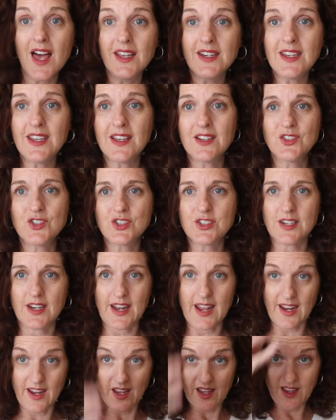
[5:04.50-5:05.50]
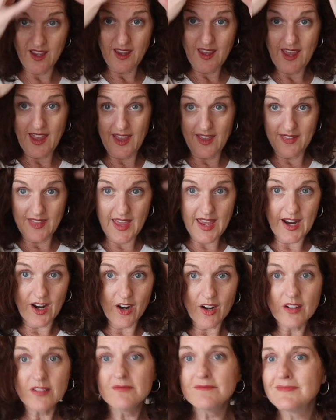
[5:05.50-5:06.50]
unhinged today. And the
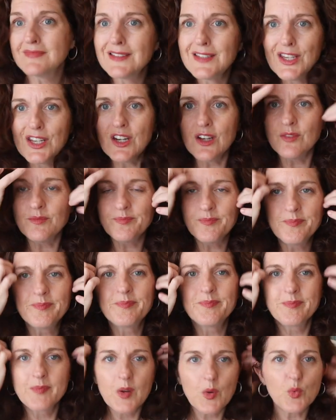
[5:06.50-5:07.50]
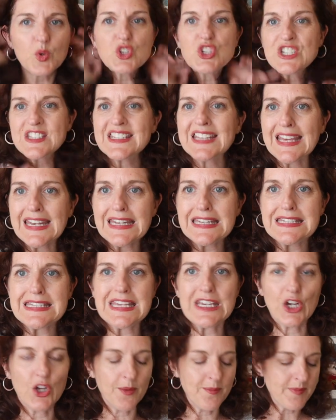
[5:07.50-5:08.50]
hair, you know, we're just gonna
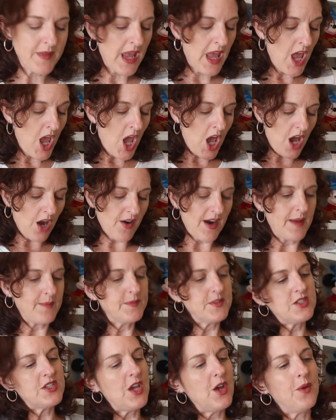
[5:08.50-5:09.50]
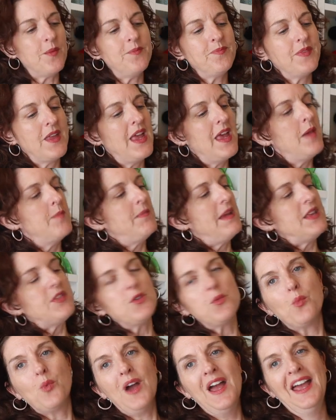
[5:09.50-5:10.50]
deal. All right, so meet
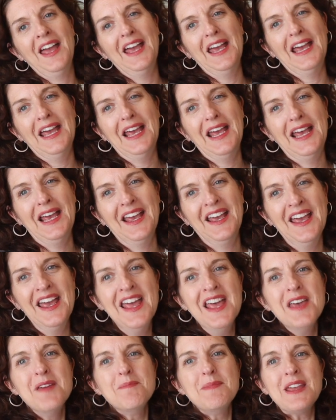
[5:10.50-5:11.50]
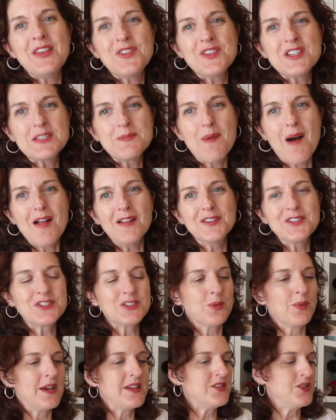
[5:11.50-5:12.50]
the smallest
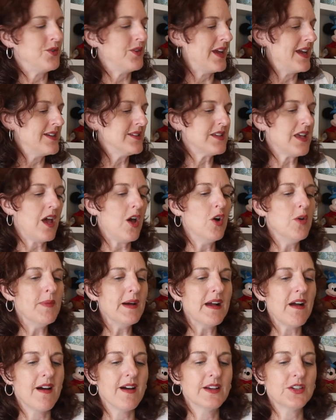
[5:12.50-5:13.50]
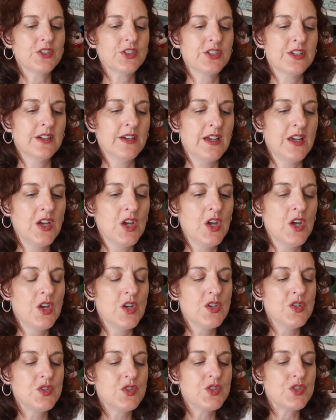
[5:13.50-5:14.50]
away suitcase. Oh my gosh,
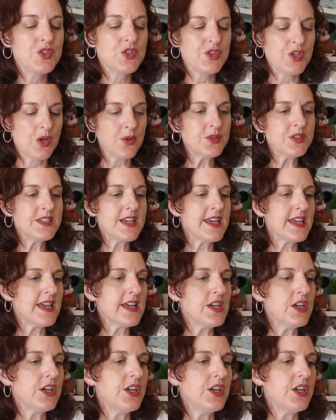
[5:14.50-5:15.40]
so stinking